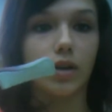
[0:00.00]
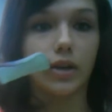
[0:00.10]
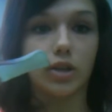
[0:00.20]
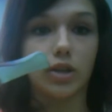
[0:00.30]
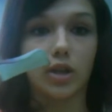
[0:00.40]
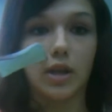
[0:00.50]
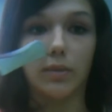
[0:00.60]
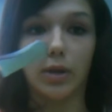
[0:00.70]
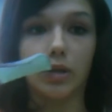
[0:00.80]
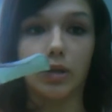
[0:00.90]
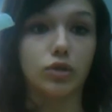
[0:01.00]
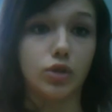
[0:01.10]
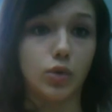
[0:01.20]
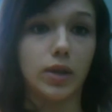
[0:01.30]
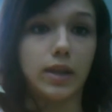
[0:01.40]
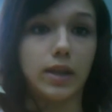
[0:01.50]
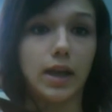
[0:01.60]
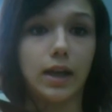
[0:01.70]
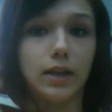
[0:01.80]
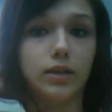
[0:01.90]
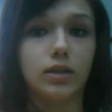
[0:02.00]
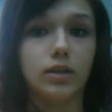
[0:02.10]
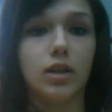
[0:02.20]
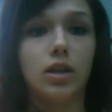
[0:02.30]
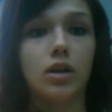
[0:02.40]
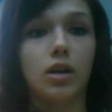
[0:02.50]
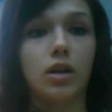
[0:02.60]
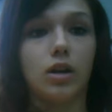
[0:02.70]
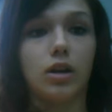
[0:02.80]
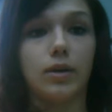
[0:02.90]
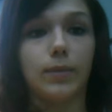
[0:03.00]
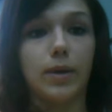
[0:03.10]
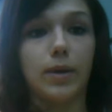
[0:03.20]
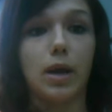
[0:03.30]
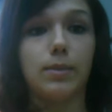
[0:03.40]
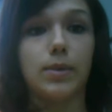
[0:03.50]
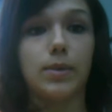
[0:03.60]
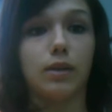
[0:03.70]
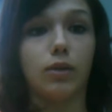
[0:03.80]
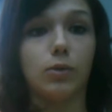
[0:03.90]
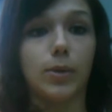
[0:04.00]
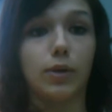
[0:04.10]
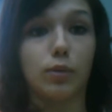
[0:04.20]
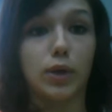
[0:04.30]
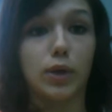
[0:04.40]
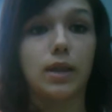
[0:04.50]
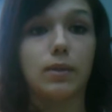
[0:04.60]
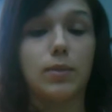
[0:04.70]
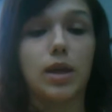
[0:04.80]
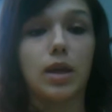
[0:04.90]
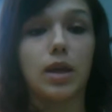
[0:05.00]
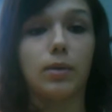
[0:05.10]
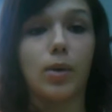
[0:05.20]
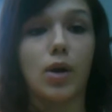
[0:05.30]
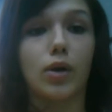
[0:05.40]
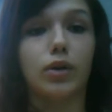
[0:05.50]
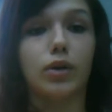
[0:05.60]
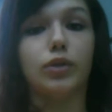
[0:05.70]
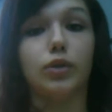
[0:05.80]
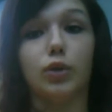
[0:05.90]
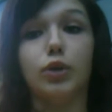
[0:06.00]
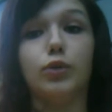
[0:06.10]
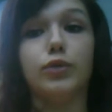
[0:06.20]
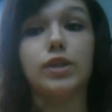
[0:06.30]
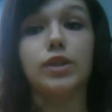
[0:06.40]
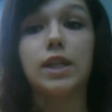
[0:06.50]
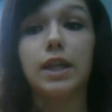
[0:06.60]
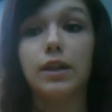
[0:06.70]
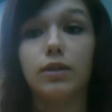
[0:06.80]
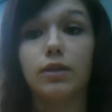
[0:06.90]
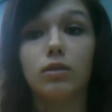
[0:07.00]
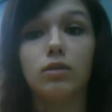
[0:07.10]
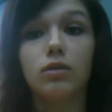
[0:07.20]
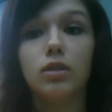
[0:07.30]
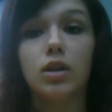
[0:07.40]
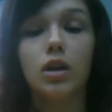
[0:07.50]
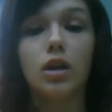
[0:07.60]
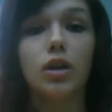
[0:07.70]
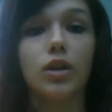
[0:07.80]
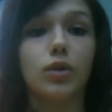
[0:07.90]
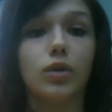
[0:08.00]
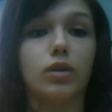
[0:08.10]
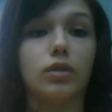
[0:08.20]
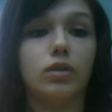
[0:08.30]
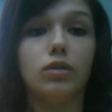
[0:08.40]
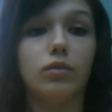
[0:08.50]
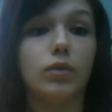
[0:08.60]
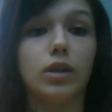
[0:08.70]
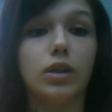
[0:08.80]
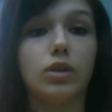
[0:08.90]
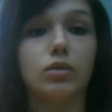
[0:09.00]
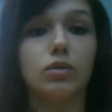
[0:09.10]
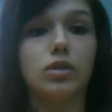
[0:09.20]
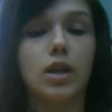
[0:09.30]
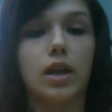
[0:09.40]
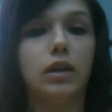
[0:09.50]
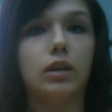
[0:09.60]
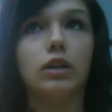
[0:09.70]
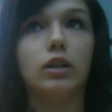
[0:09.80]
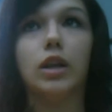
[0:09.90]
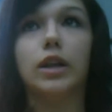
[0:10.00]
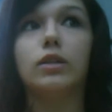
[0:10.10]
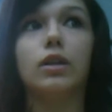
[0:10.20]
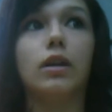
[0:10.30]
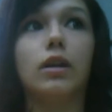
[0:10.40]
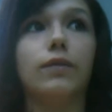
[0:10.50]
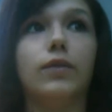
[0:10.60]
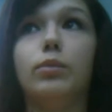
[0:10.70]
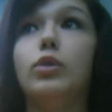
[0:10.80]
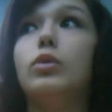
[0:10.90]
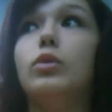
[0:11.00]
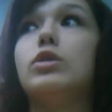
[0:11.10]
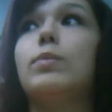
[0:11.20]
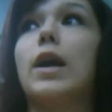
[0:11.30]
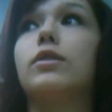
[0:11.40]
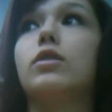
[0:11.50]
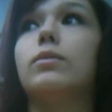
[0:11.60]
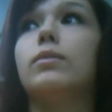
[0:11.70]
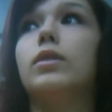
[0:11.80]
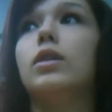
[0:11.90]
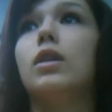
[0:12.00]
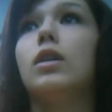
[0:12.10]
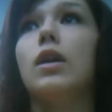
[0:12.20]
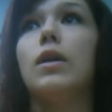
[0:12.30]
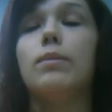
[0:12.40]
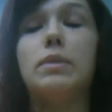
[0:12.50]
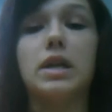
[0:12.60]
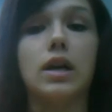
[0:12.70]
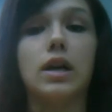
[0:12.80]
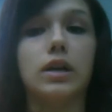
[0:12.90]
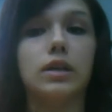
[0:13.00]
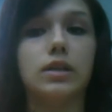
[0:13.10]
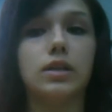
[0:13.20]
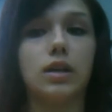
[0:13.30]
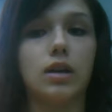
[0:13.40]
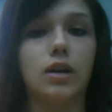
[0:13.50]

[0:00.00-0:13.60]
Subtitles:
and just keep on doing that. It might be a little bit green in the beginning part. You could use a teal. You could really use any of the blue spectrum, because